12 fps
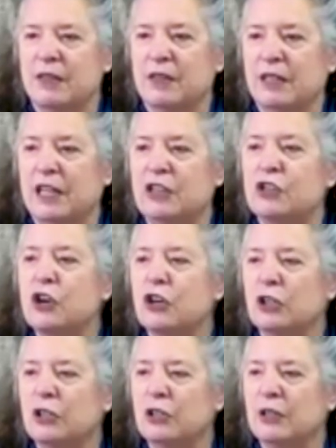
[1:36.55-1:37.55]

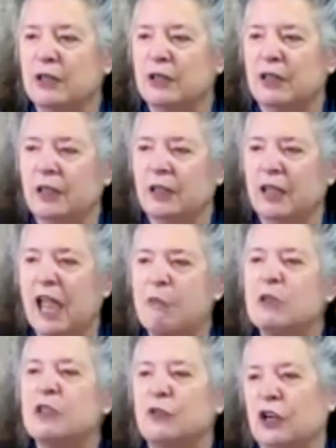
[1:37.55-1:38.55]
internal
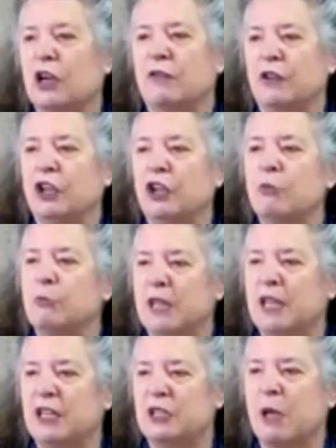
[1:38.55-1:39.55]
atmosphere of a human
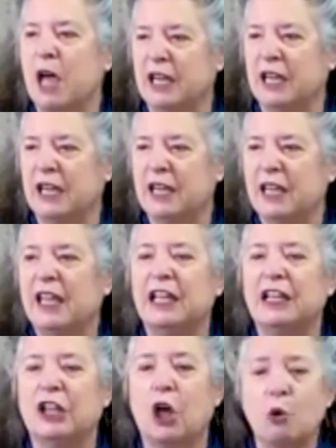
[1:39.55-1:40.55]
being's body.
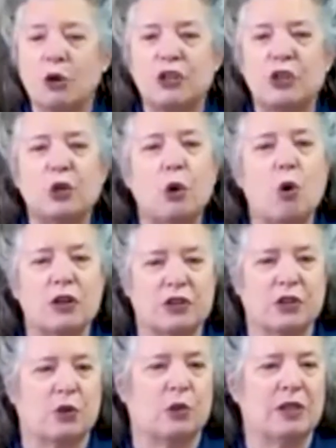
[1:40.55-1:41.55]
It lowers your
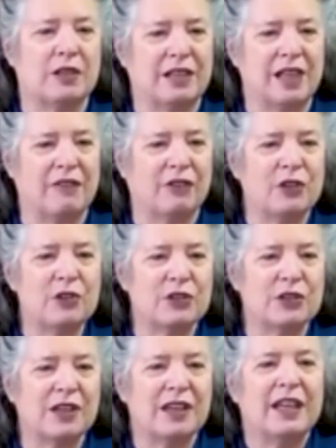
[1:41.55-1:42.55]
cortisol levels.
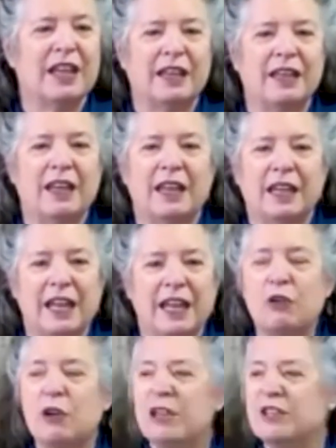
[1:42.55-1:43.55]
It
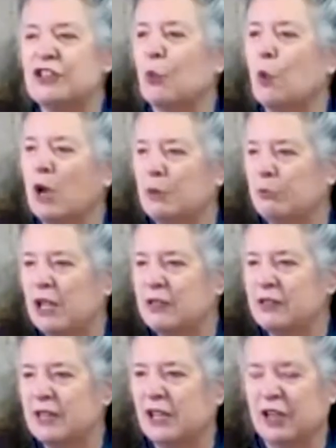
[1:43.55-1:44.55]
increases your white blood
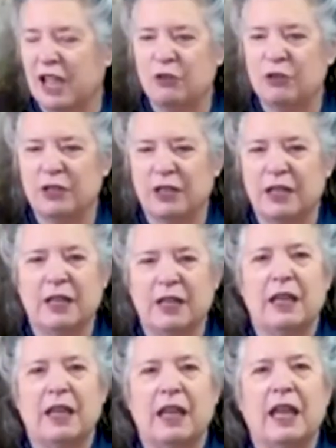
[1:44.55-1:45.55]
cell count
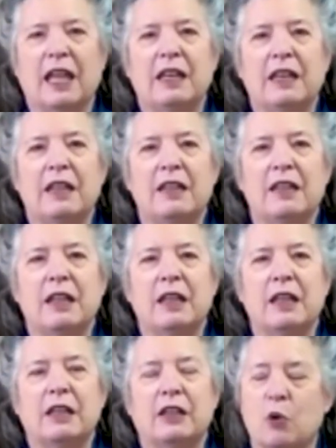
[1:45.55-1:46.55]
and
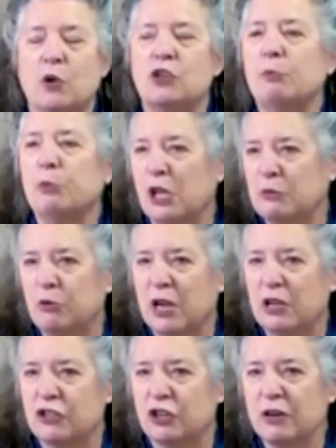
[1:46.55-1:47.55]
lowers your blood
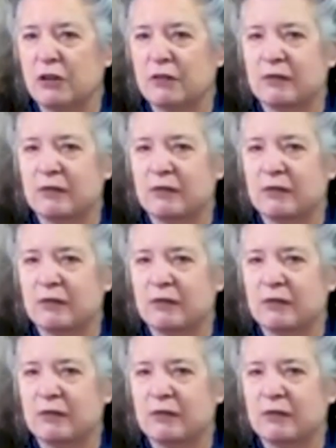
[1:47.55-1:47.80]
pressure.